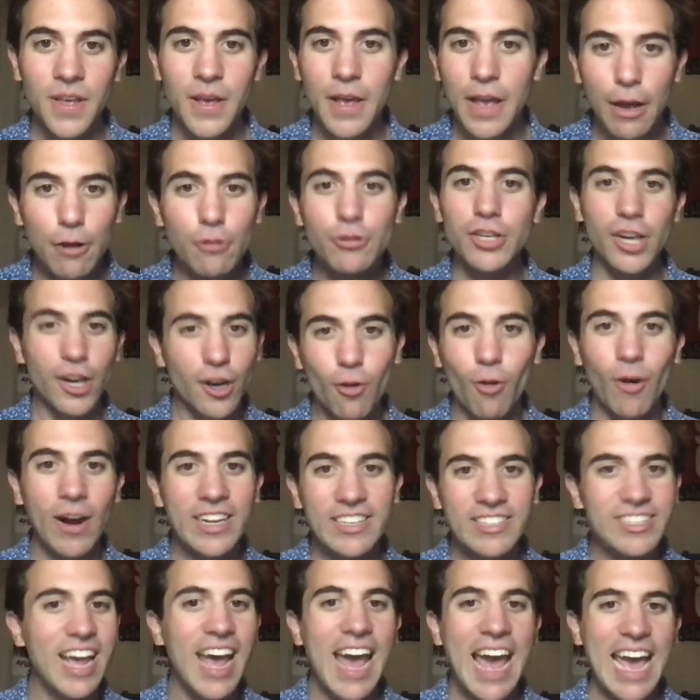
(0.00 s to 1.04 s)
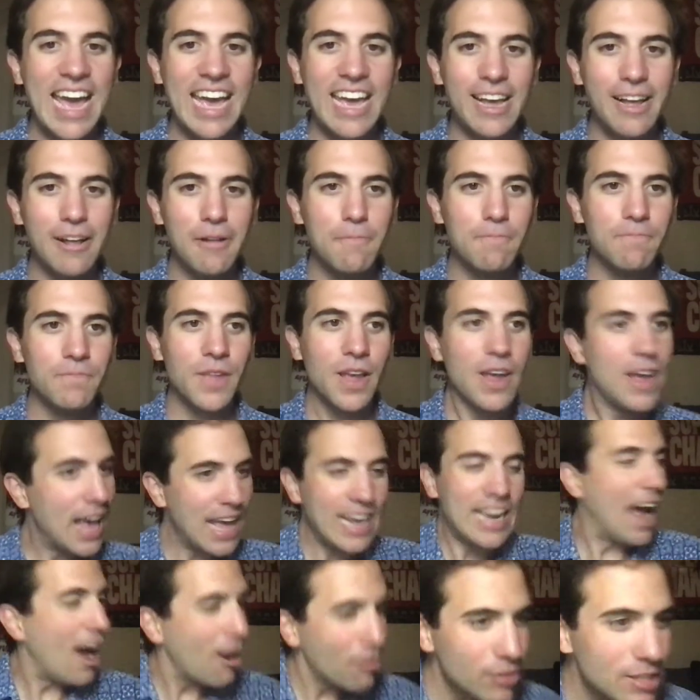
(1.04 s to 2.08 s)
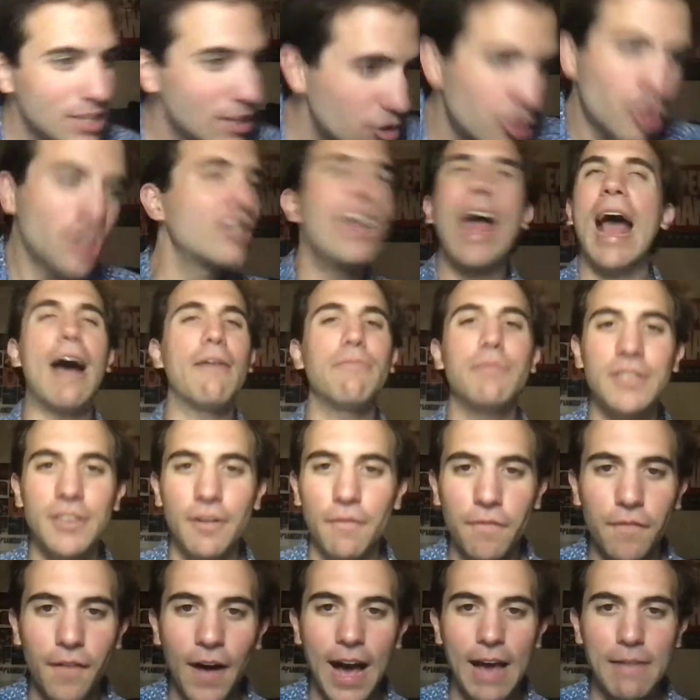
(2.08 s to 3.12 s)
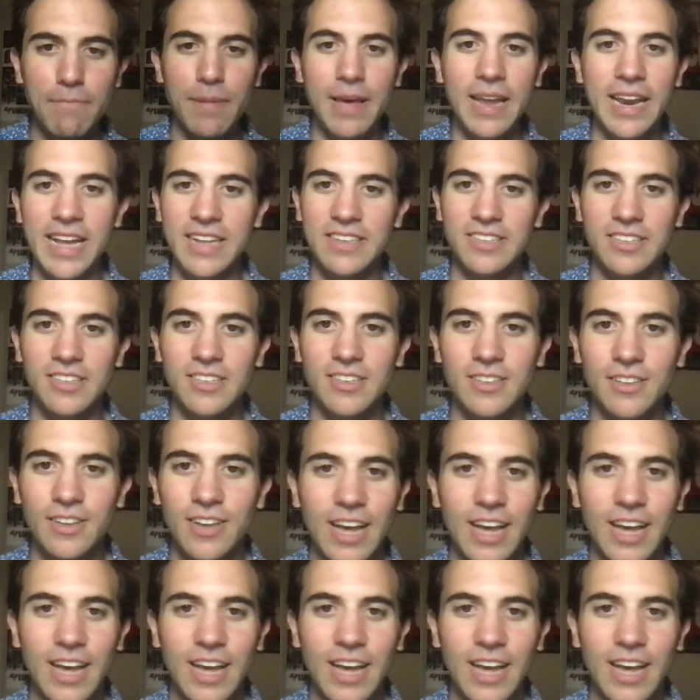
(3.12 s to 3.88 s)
It was a great day. And now it just happens in 5 minutes.